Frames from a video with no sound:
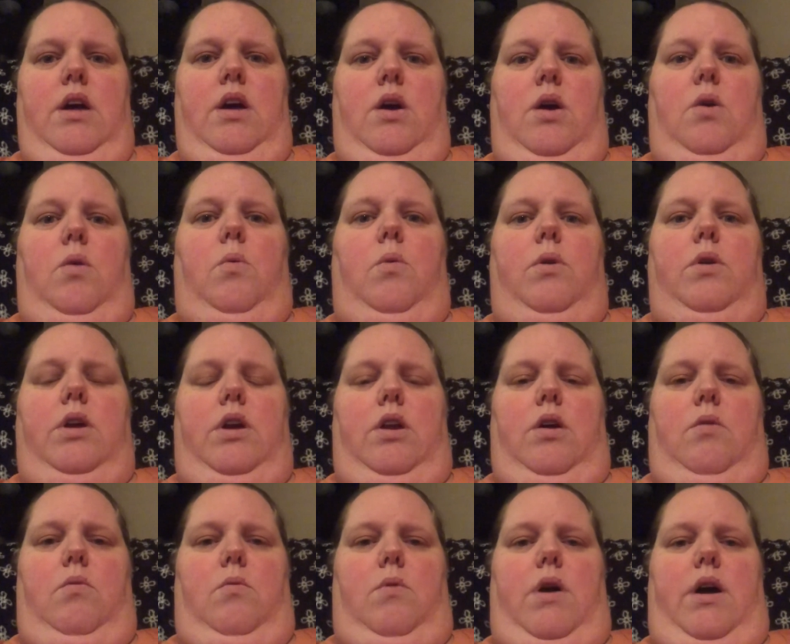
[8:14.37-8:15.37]
Well, you
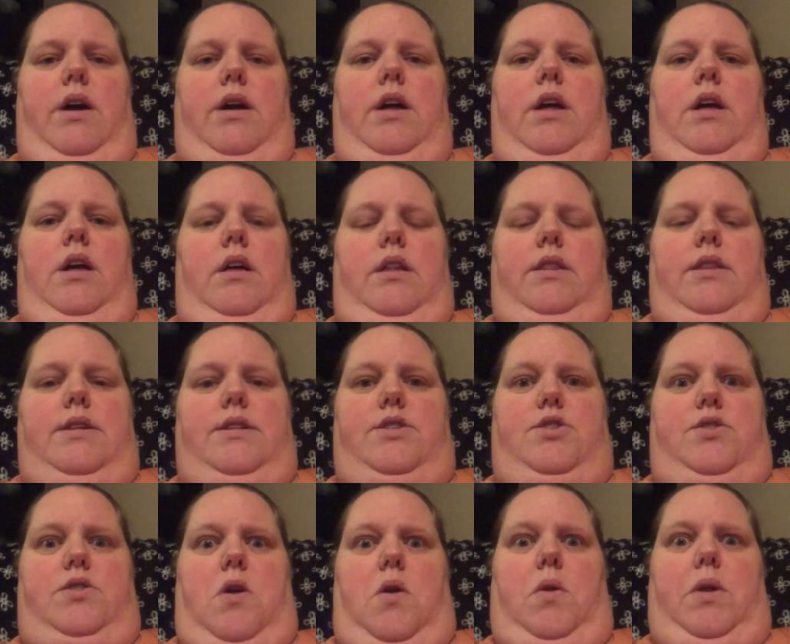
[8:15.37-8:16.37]
know what?
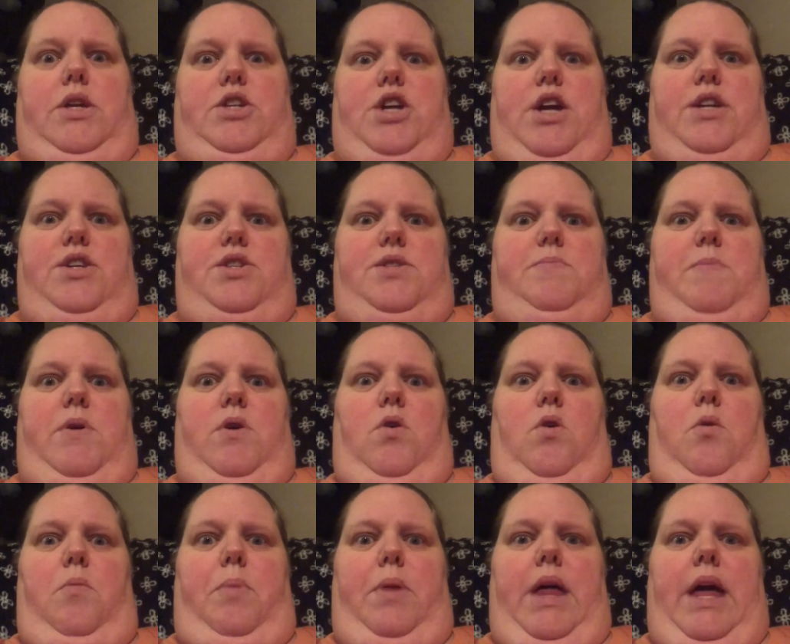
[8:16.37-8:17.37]
This totally changes my
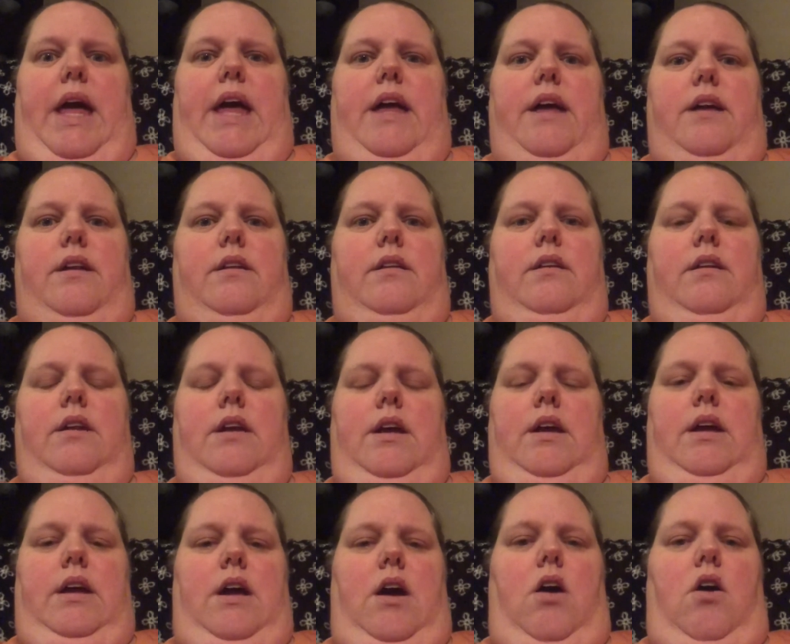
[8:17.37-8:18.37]
whole plan.
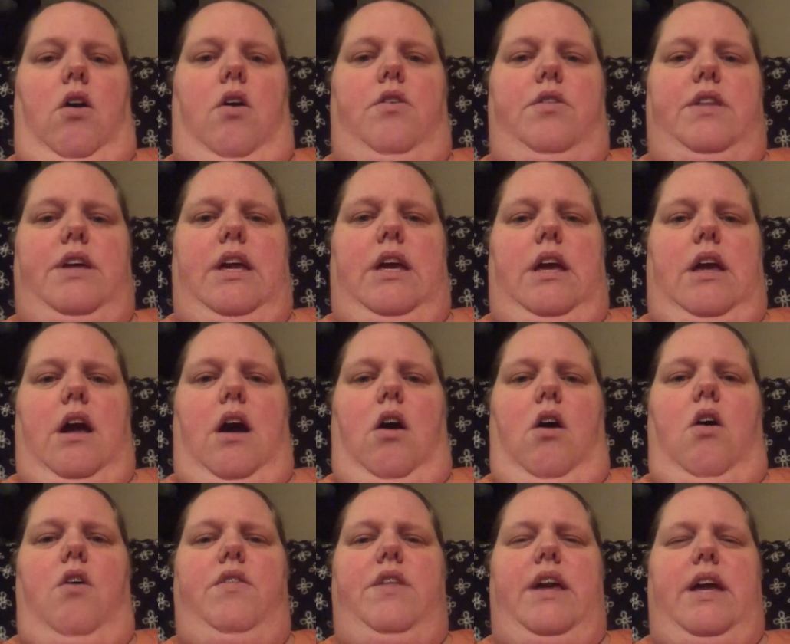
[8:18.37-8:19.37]
All the
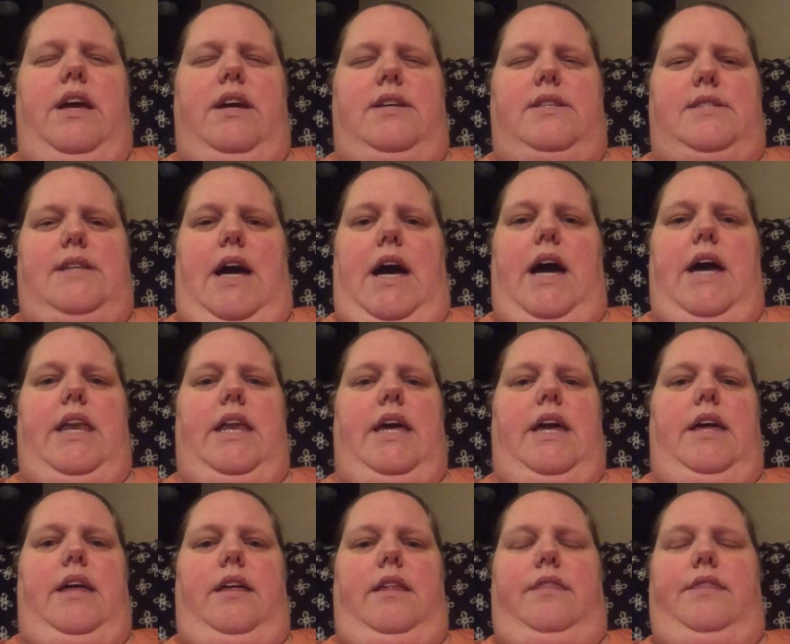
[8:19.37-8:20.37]

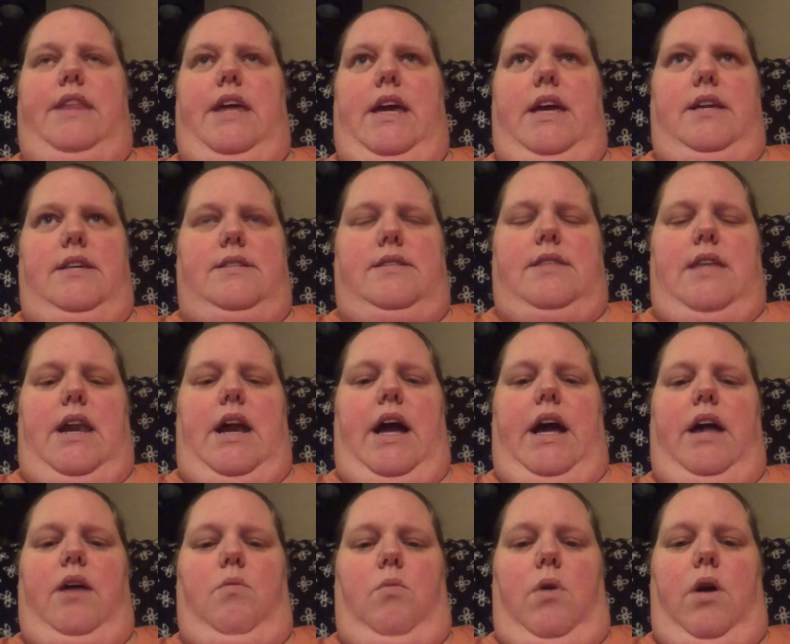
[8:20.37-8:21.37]
anxiety things that I
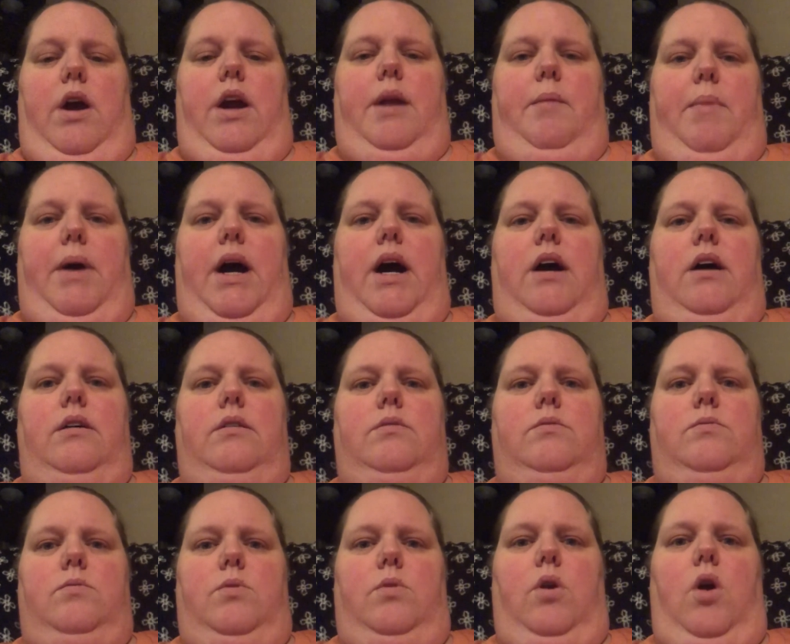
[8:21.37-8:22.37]
had worried
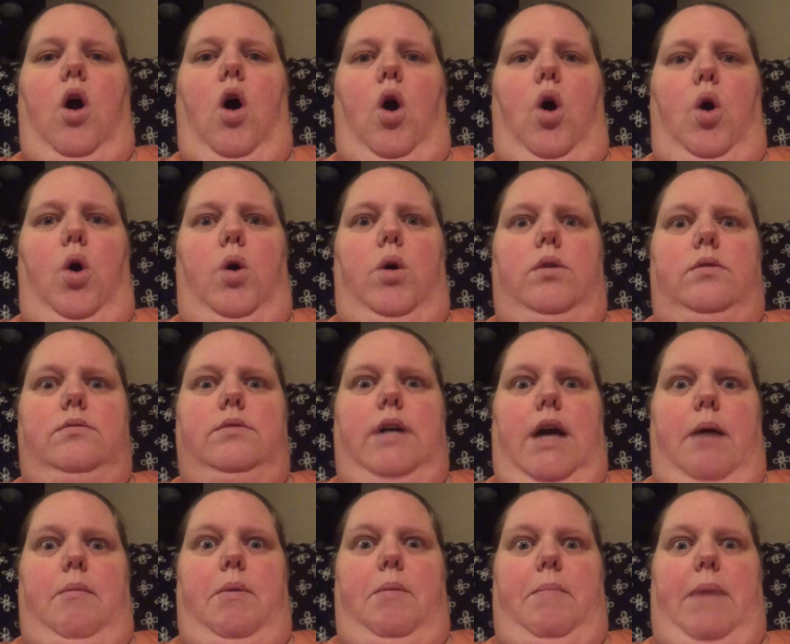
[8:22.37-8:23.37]
about were all
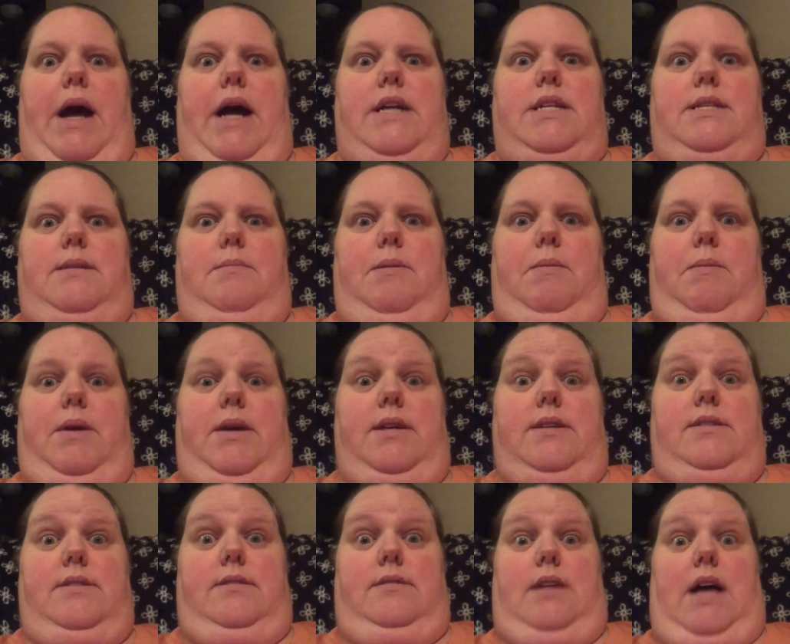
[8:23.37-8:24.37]
coming back to me
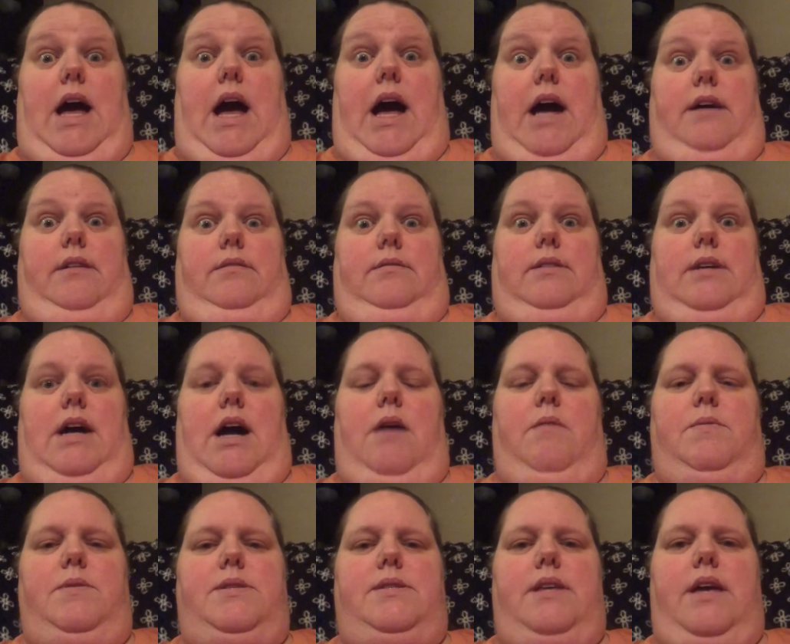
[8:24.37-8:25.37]
because I
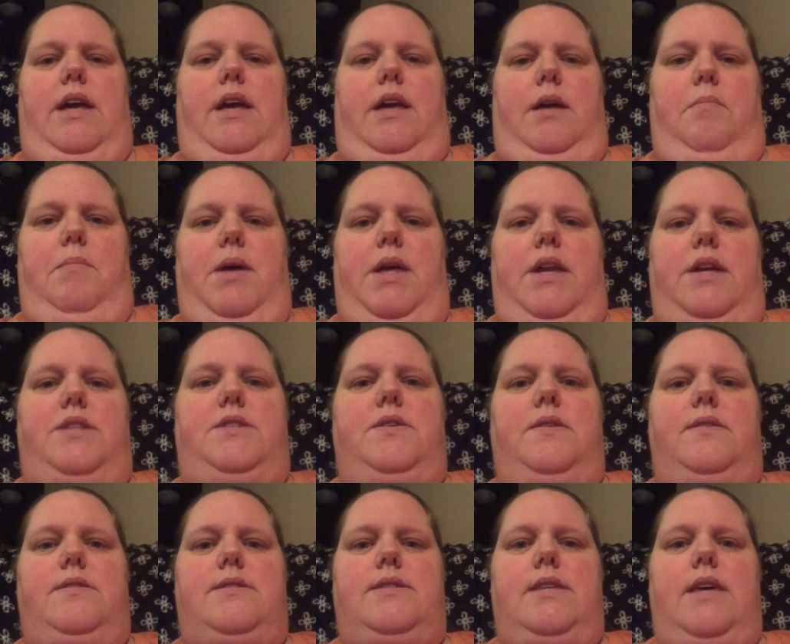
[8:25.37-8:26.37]
was like committed to
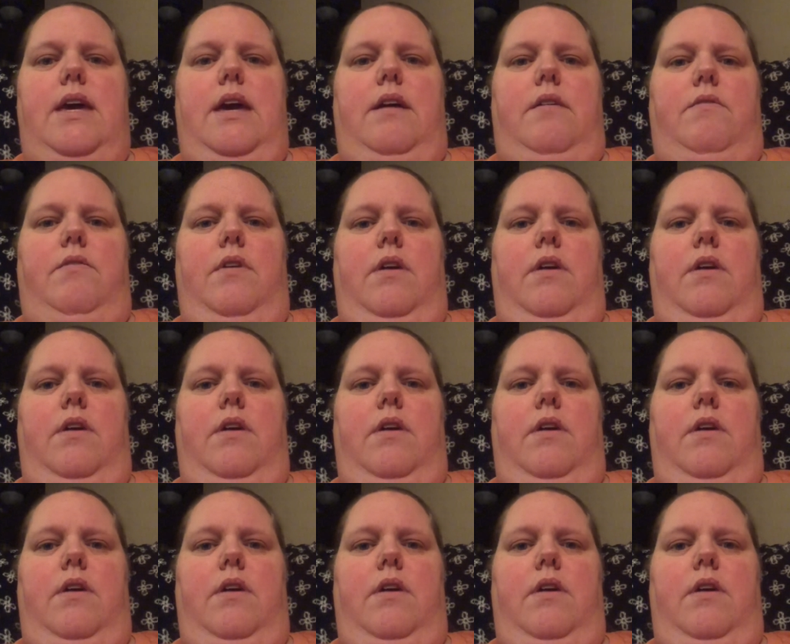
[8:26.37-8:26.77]
the sleeve.